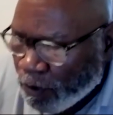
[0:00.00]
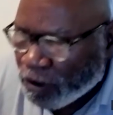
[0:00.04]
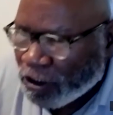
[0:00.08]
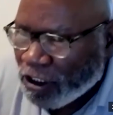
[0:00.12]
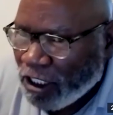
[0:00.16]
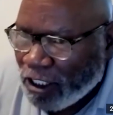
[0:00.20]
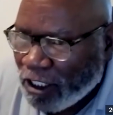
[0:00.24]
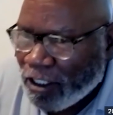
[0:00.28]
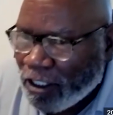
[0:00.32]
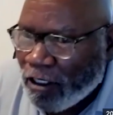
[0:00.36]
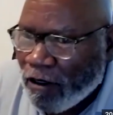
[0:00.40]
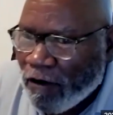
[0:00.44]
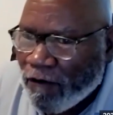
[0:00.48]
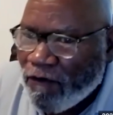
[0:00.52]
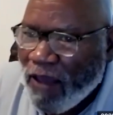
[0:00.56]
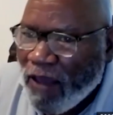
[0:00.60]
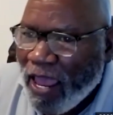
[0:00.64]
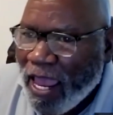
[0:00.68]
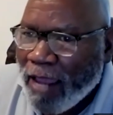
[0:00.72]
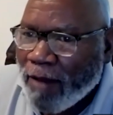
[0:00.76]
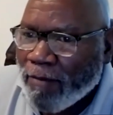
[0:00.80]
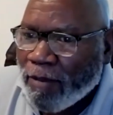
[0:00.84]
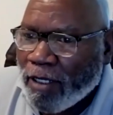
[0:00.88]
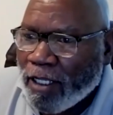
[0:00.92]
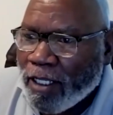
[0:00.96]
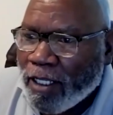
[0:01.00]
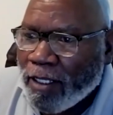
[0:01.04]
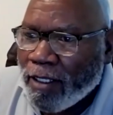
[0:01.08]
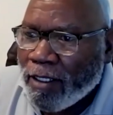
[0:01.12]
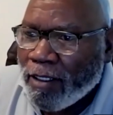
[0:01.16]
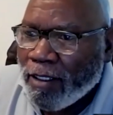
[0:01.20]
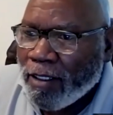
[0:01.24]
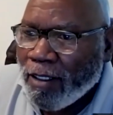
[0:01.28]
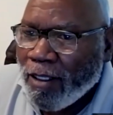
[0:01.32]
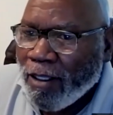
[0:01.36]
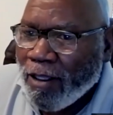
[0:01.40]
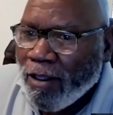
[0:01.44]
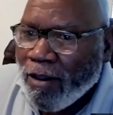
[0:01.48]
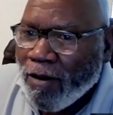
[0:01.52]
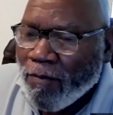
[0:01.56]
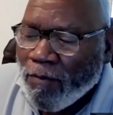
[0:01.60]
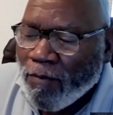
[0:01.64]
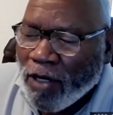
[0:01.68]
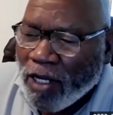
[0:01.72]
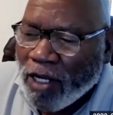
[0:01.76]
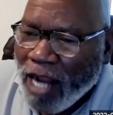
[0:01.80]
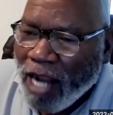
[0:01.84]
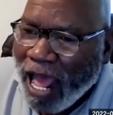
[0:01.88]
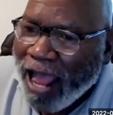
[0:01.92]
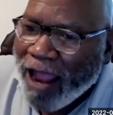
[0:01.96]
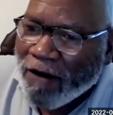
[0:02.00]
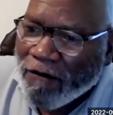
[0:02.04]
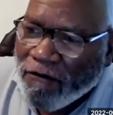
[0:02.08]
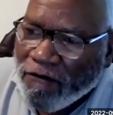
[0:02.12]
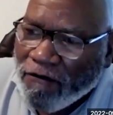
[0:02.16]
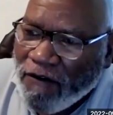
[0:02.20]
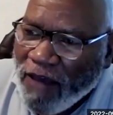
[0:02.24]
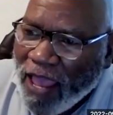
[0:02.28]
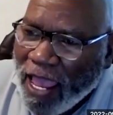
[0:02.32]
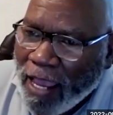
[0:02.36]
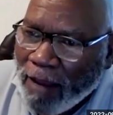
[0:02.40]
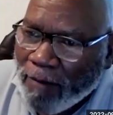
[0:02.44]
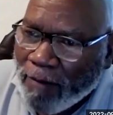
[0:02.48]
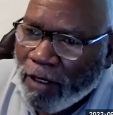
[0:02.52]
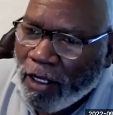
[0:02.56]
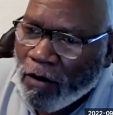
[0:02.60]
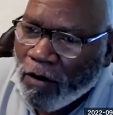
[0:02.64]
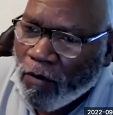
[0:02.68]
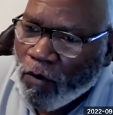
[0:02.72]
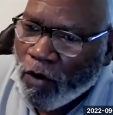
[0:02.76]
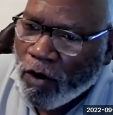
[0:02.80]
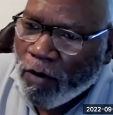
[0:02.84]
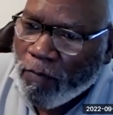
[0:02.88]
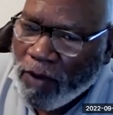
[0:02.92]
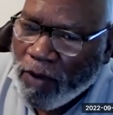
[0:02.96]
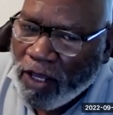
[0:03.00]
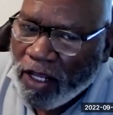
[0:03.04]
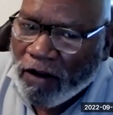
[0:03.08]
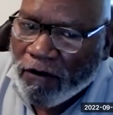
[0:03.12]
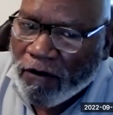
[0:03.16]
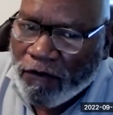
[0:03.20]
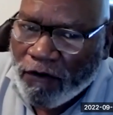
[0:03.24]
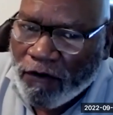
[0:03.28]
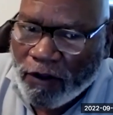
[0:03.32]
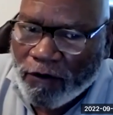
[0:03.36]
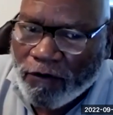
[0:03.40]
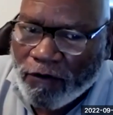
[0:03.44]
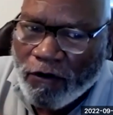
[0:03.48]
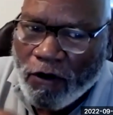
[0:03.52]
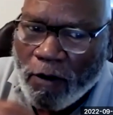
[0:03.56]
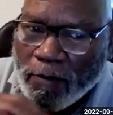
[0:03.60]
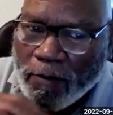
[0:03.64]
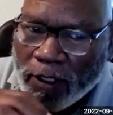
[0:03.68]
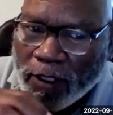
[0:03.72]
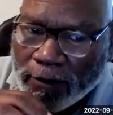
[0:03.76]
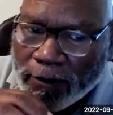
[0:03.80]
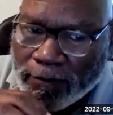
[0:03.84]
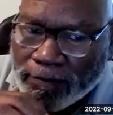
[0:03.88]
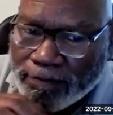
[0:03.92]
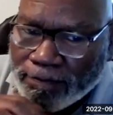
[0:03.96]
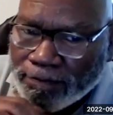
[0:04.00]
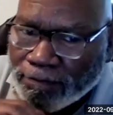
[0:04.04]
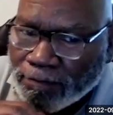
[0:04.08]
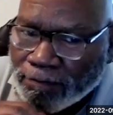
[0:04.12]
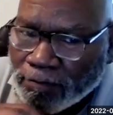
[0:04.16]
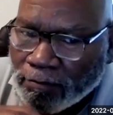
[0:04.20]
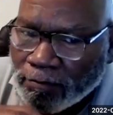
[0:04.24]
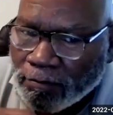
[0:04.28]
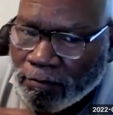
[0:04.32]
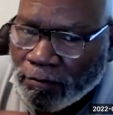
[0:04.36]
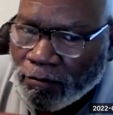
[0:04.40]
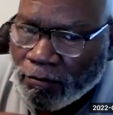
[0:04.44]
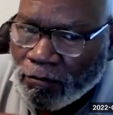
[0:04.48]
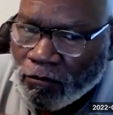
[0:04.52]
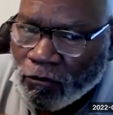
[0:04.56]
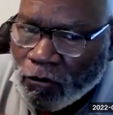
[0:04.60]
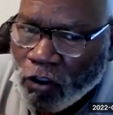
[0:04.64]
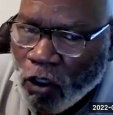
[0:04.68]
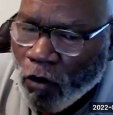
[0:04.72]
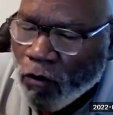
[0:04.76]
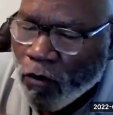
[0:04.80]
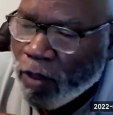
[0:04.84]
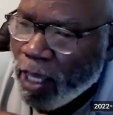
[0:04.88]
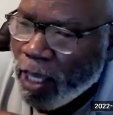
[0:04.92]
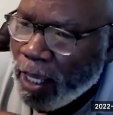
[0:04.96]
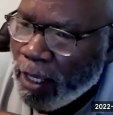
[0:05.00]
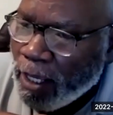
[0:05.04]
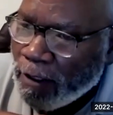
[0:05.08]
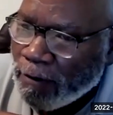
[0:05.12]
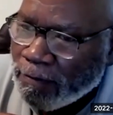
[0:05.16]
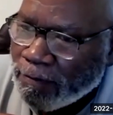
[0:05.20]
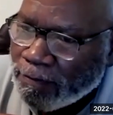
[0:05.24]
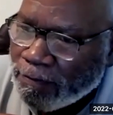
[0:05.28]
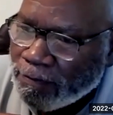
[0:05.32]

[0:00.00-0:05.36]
particular family, but our family will benefit from it. Okay?